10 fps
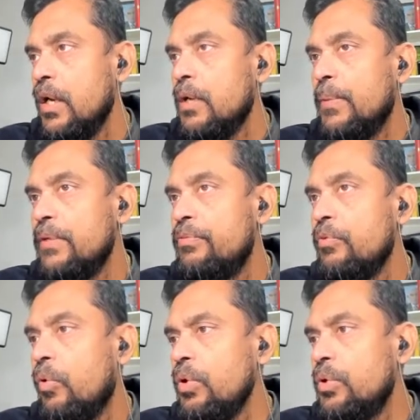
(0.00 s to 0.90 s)
But if you
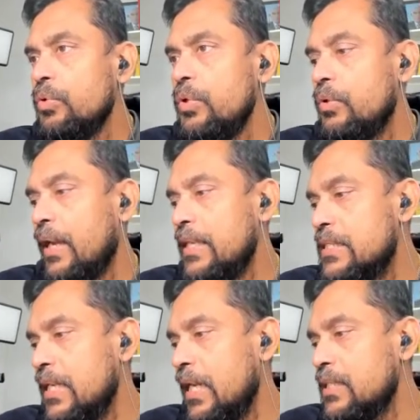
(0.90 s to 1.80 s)
want to, you can
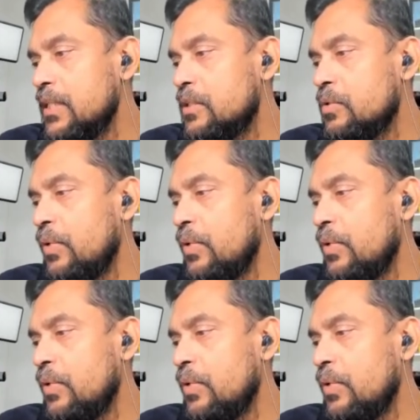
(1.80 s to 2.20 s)
change it to